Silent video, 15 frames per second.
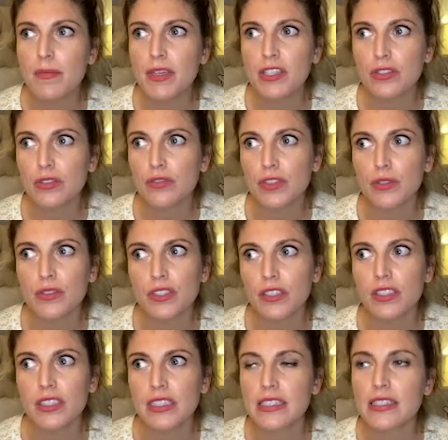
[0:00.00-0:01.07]
mixed reviews here
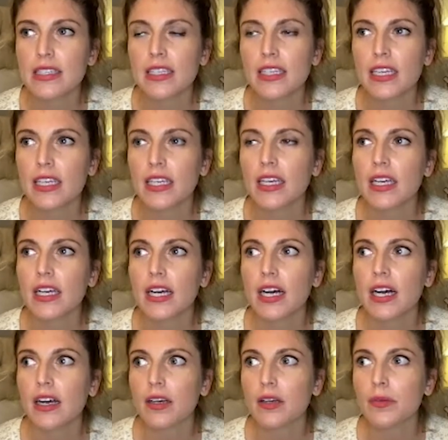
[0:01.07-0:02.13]
in the city.
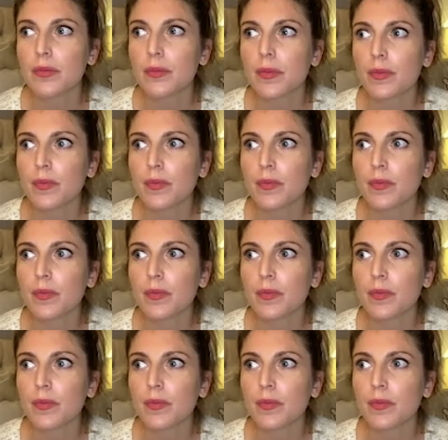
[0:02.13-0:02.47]
Um,